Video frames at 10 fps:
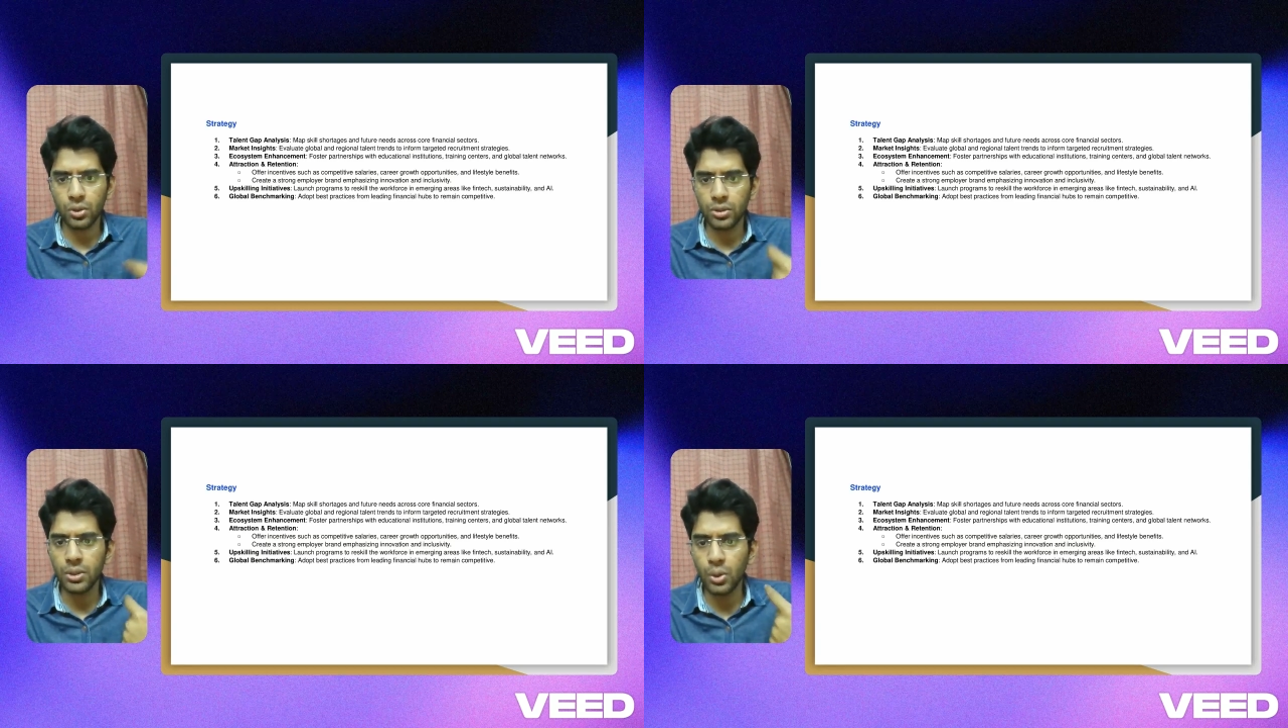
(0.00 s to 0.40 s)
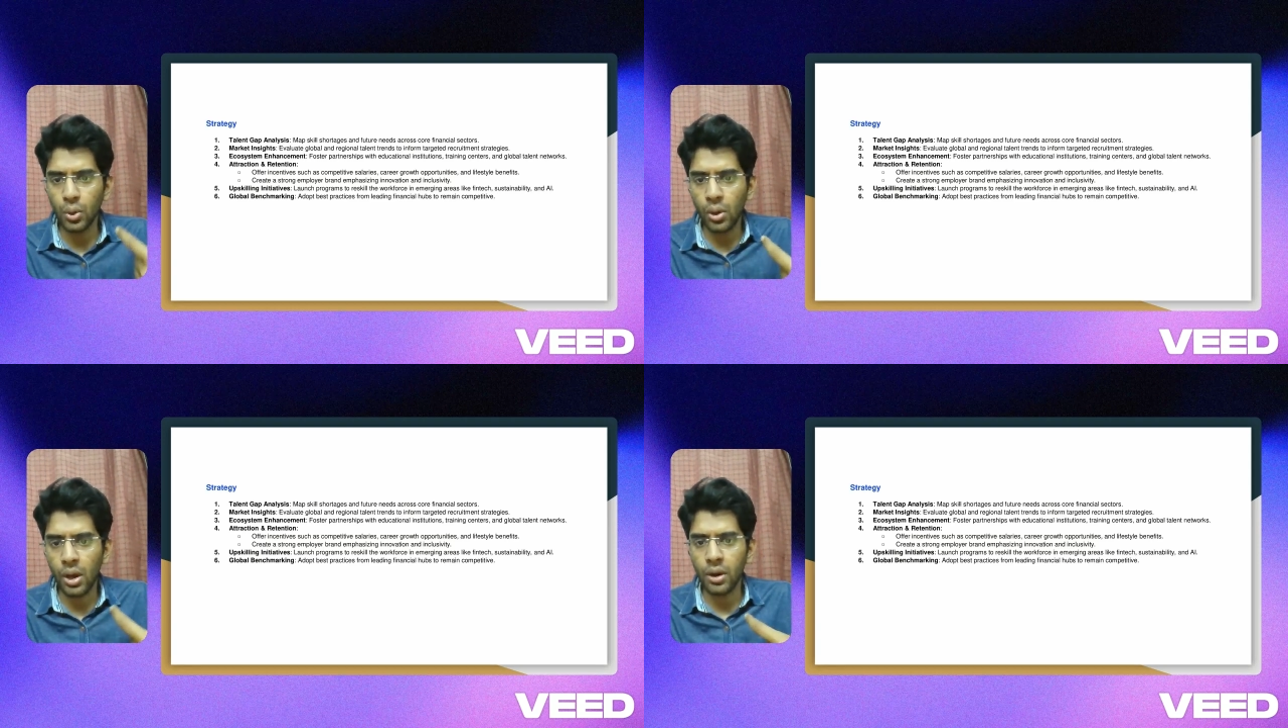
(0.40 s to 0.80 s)

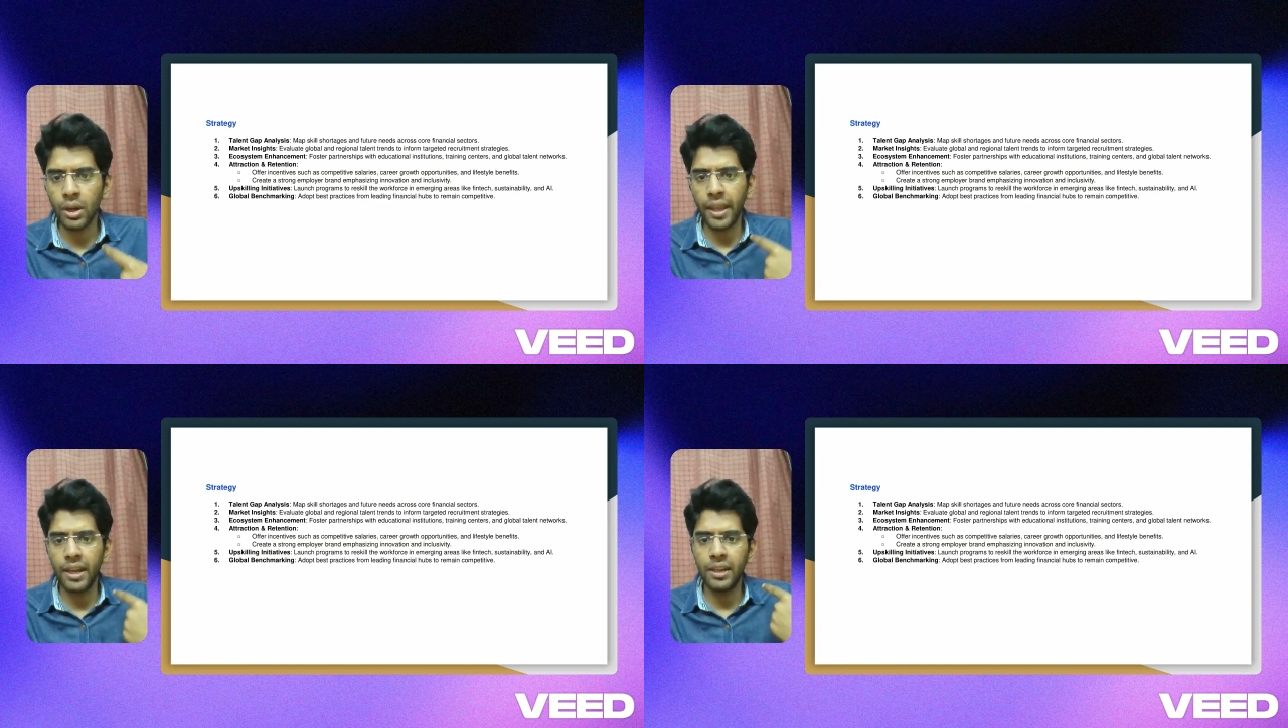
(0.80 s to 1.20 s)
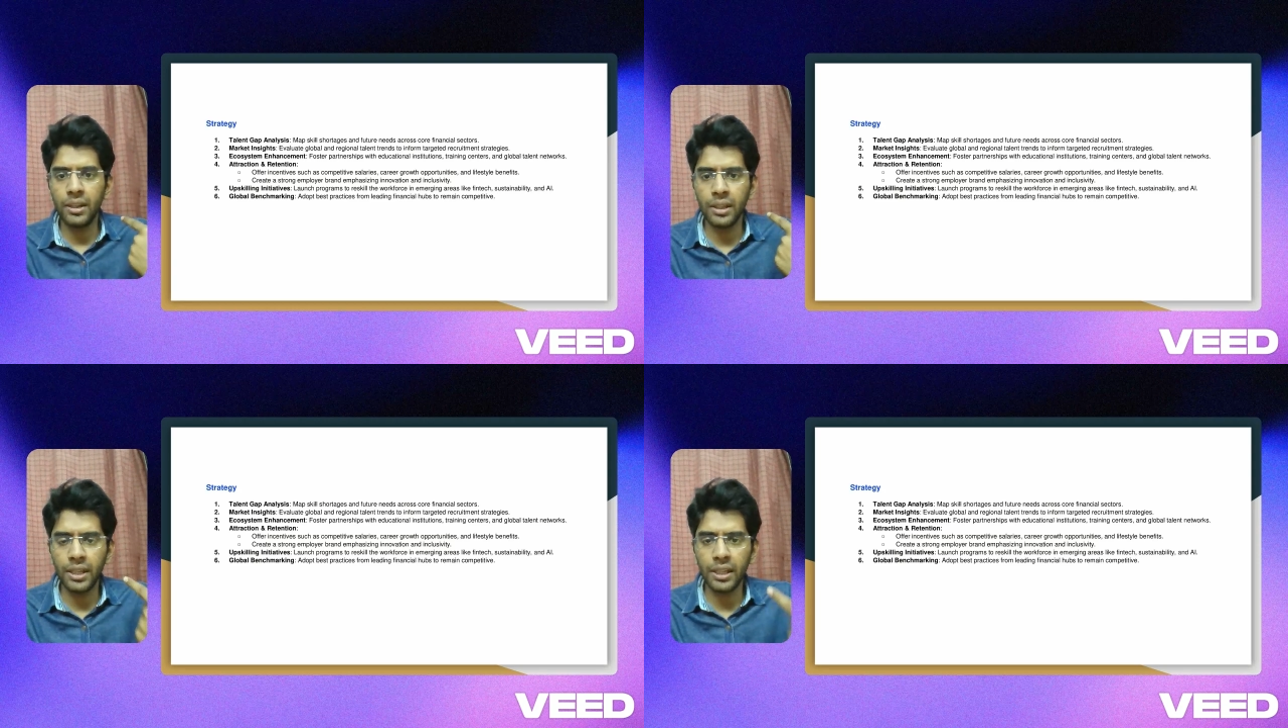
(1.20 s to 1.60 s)
salary, but we should
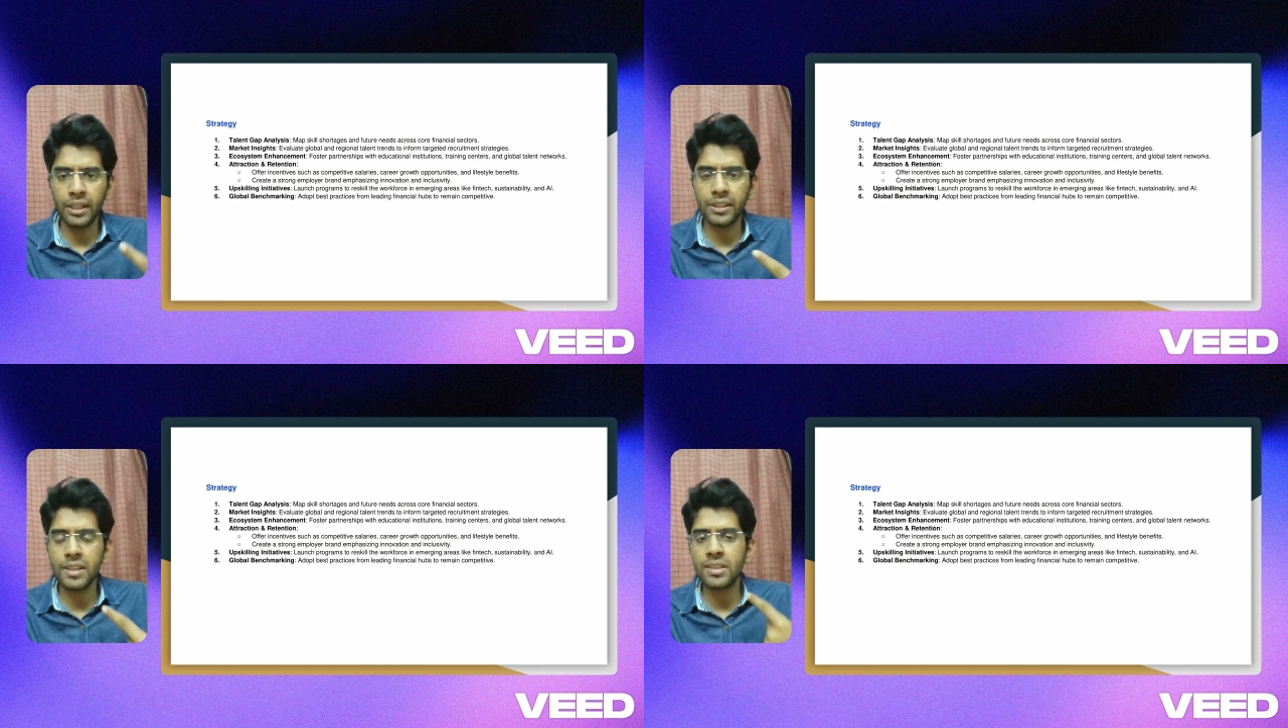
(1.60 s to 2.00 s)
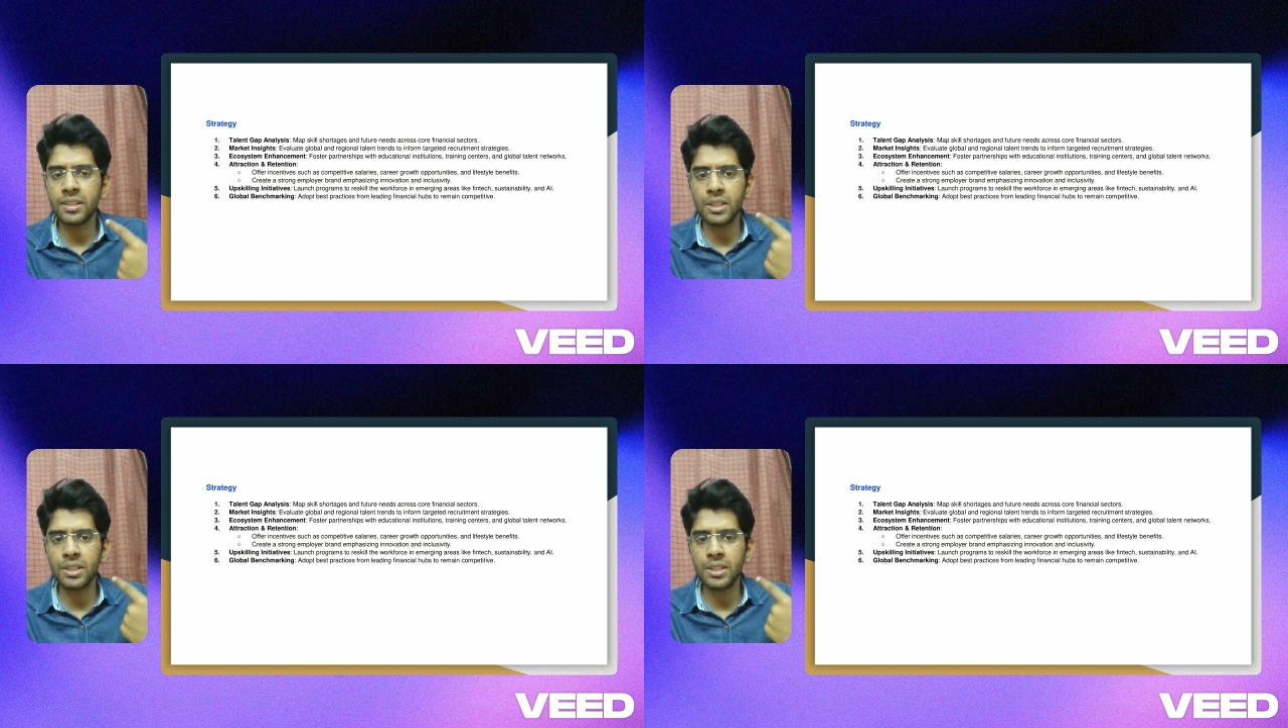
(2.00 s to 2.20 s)
also look